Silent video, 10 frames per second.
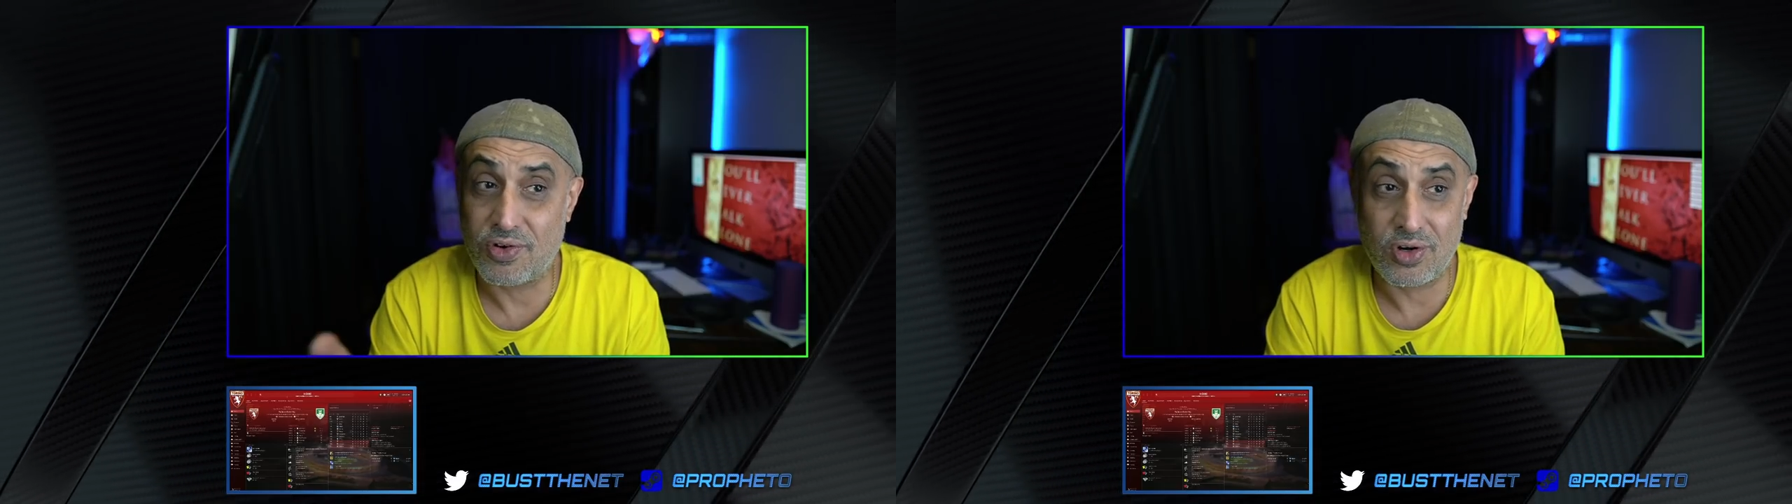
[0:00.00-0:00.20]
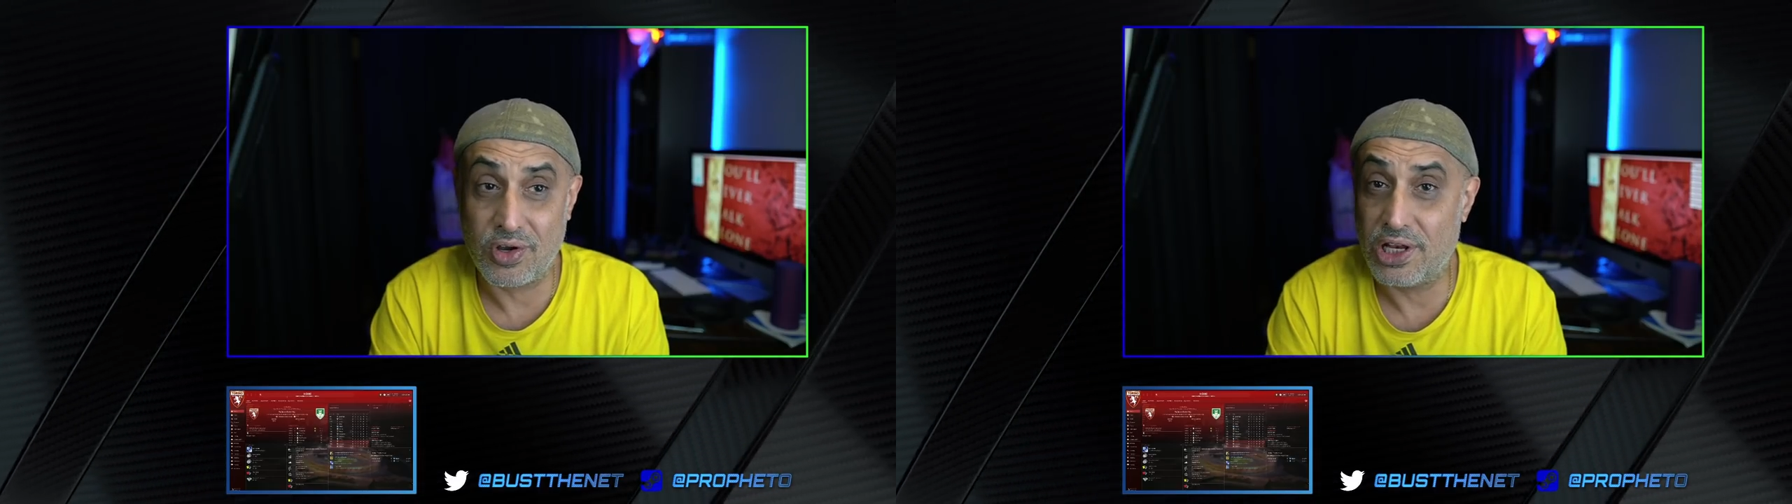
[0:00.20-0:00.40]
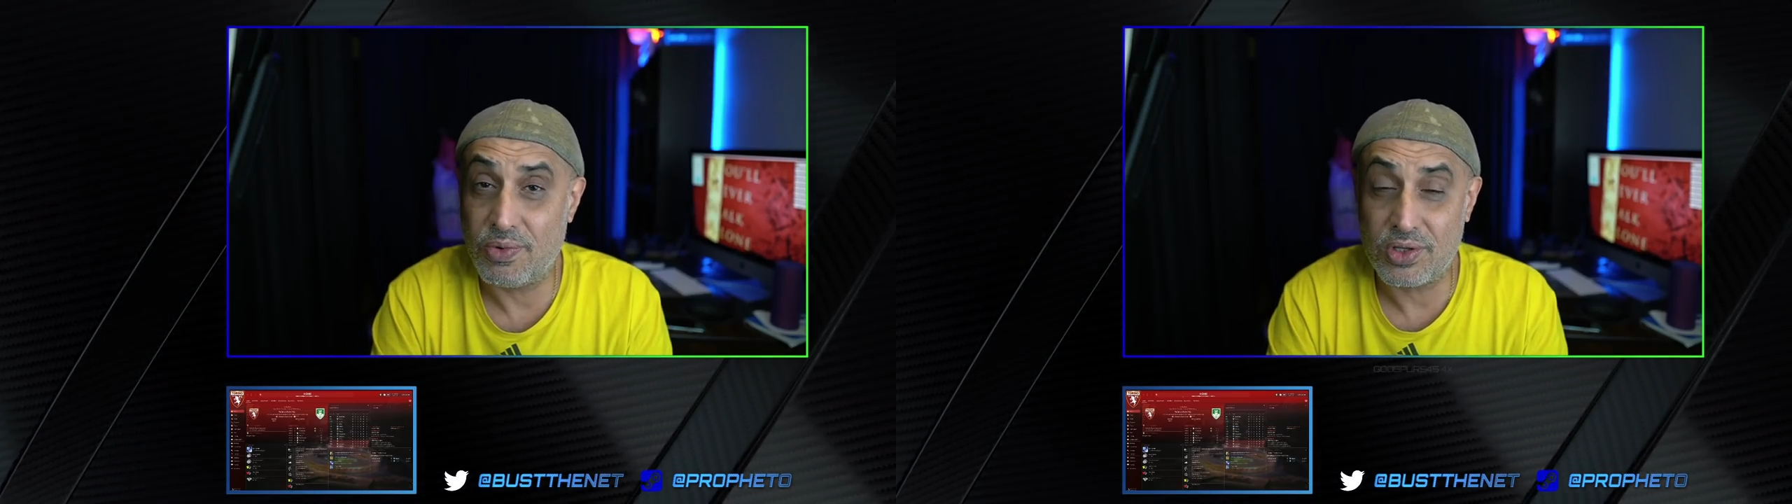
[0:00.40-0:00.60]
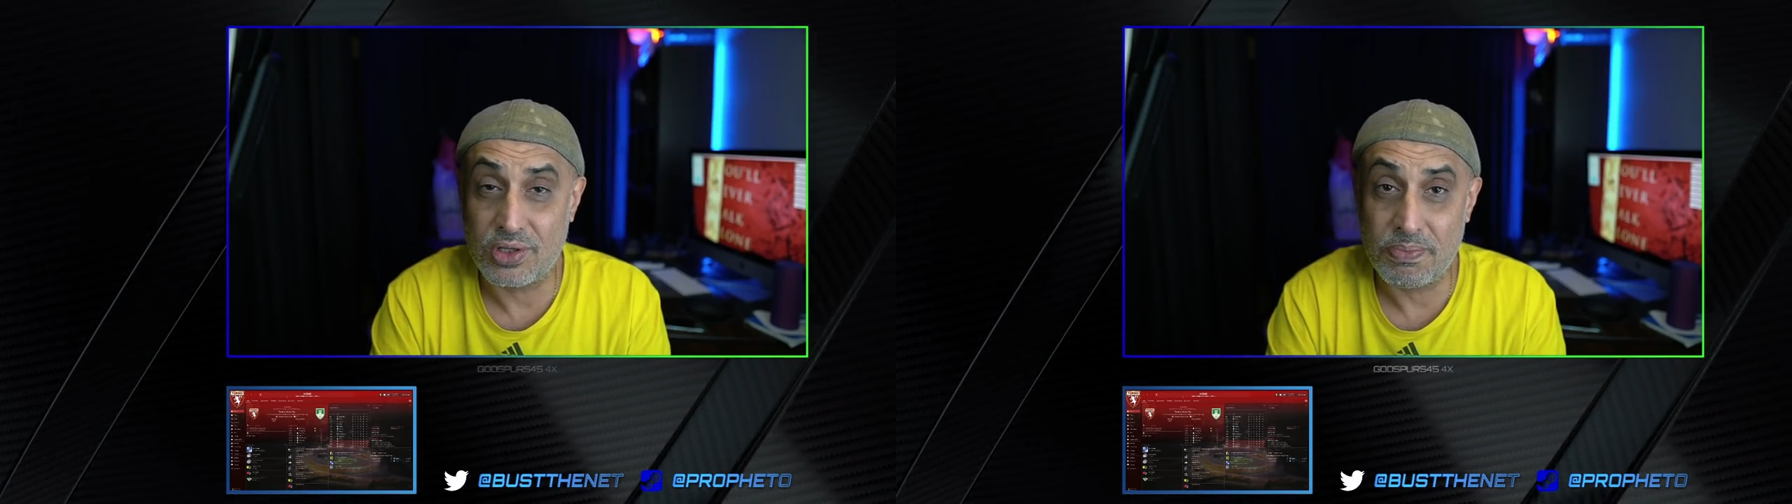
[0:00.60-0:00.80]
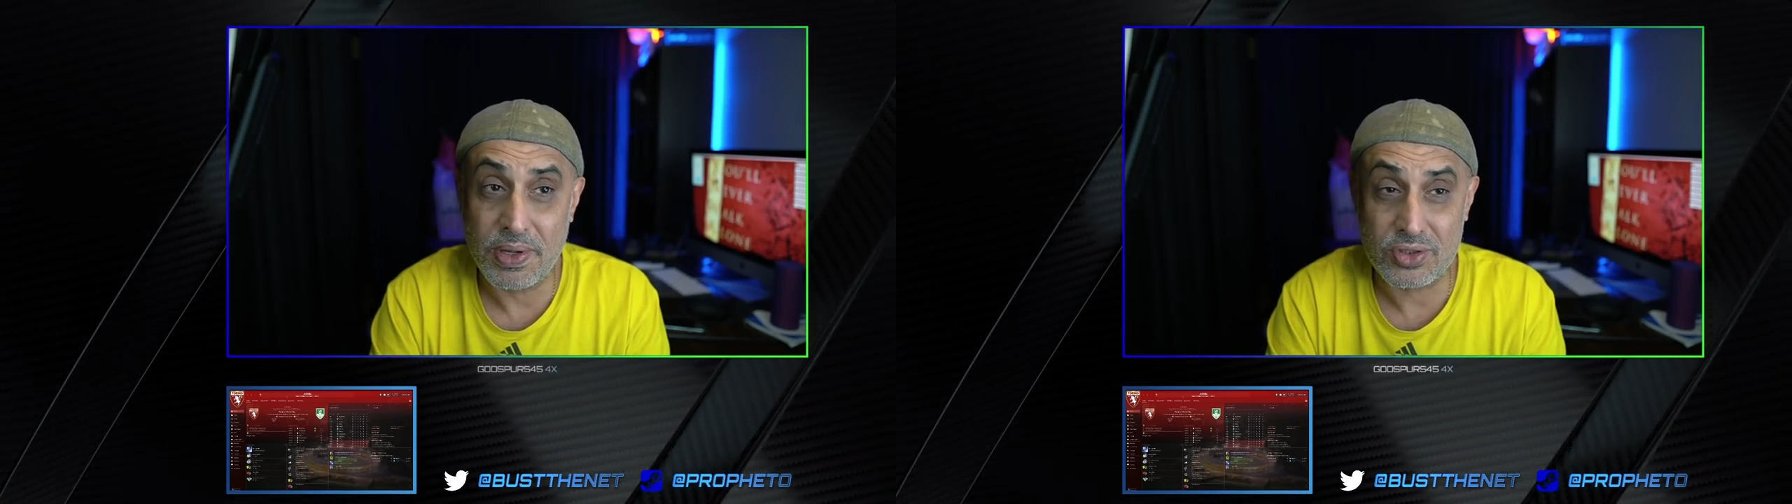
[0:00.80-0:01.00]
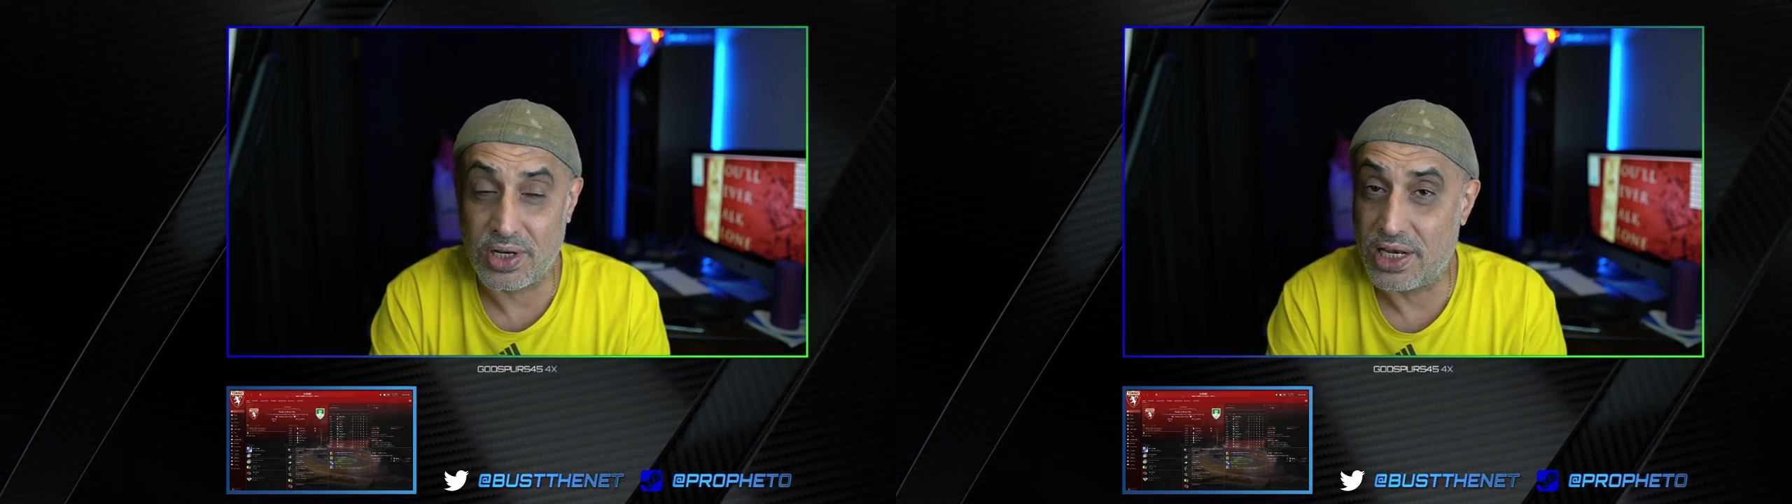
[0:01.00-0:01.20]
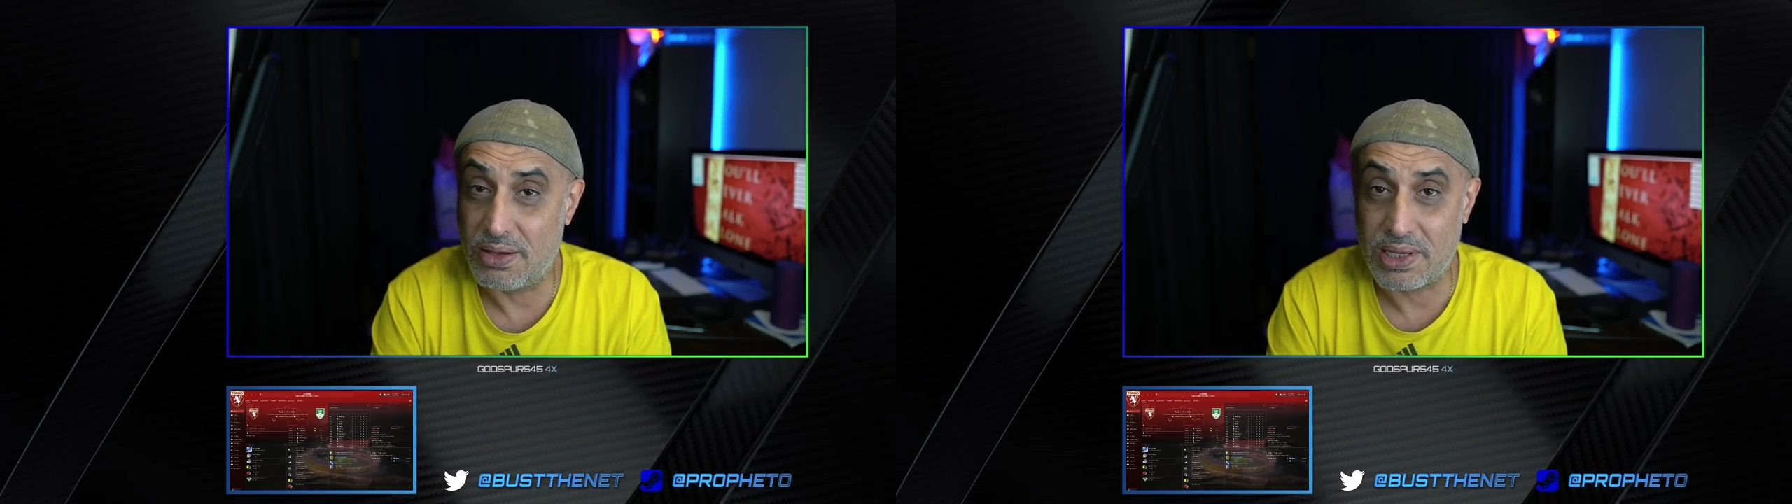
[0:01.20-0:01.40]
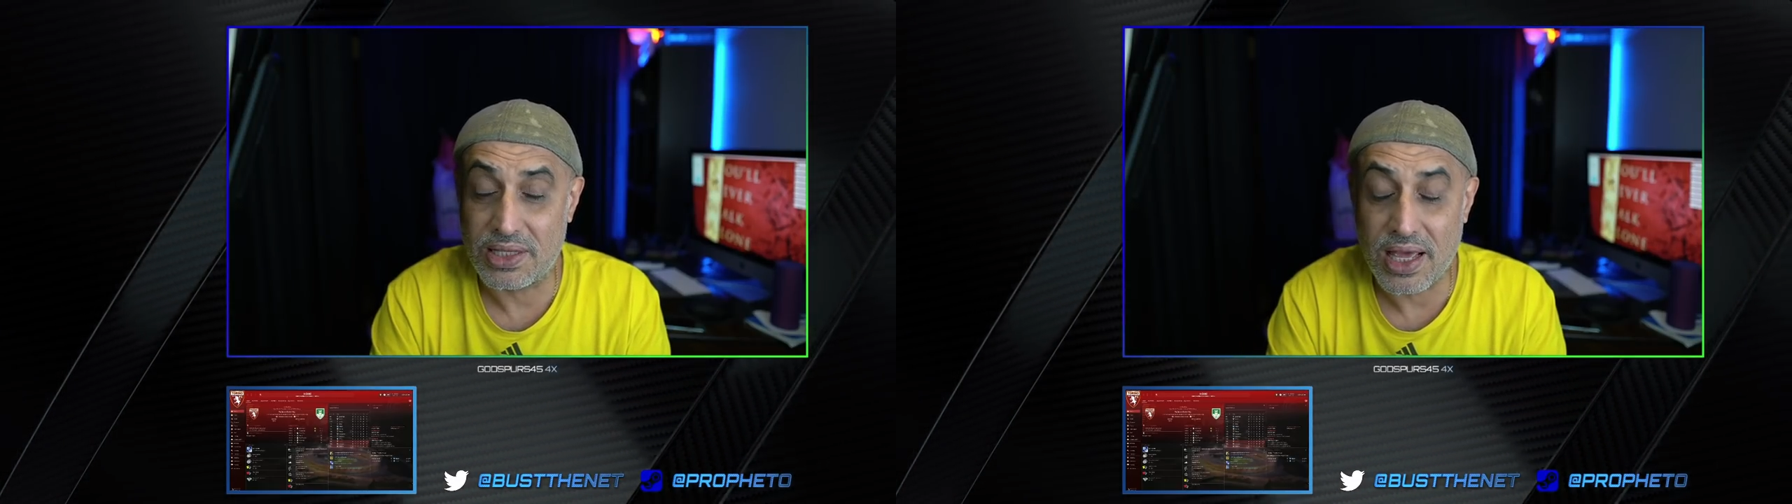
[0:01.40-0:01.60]
front or anywhere on the pitch on
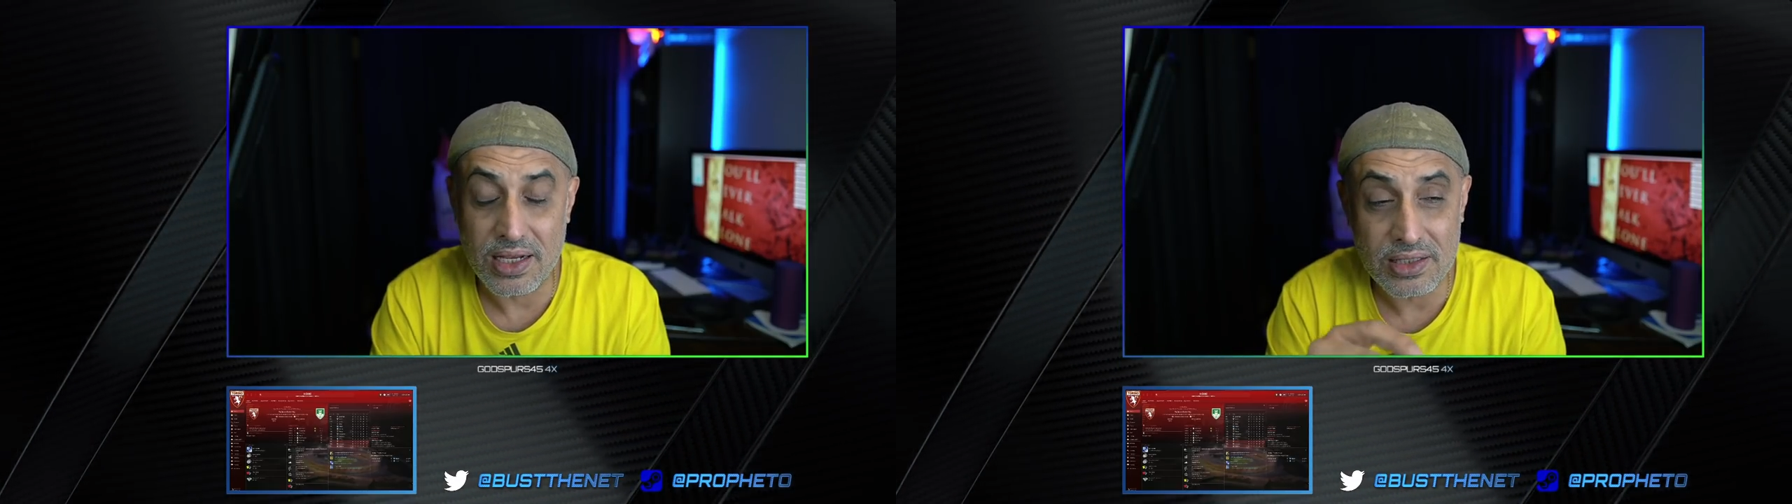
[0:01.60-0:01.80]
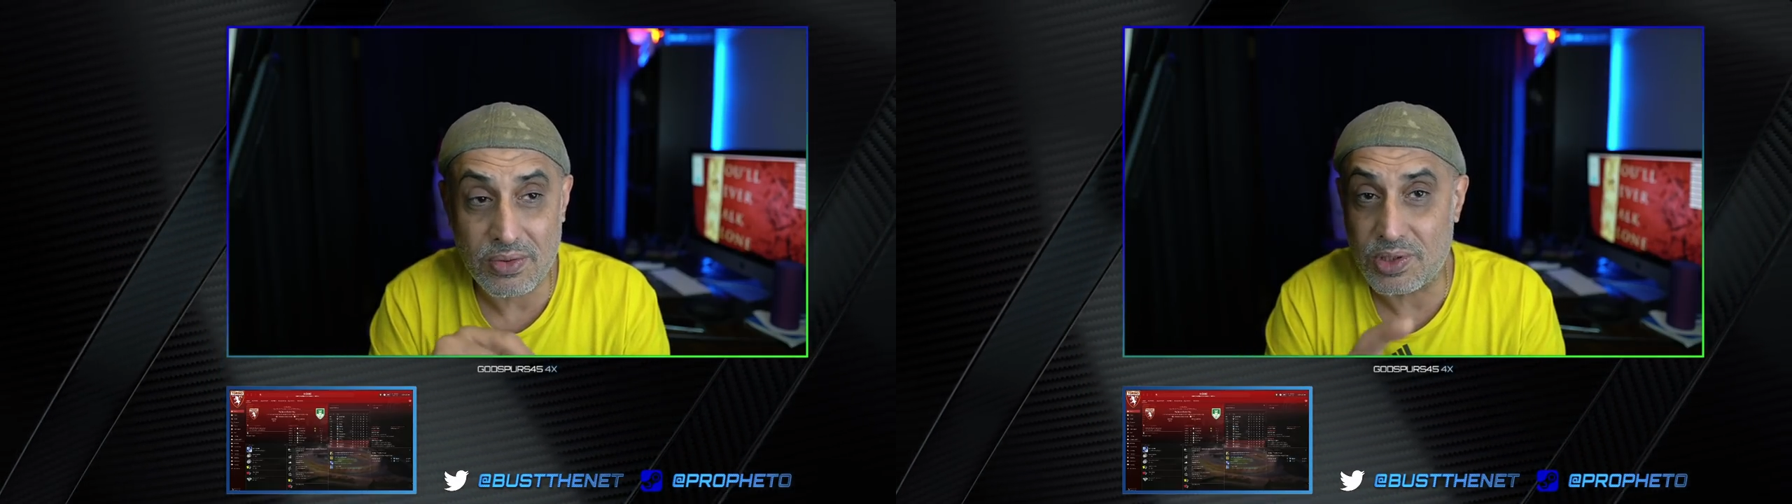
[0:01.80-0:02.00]
any mentality,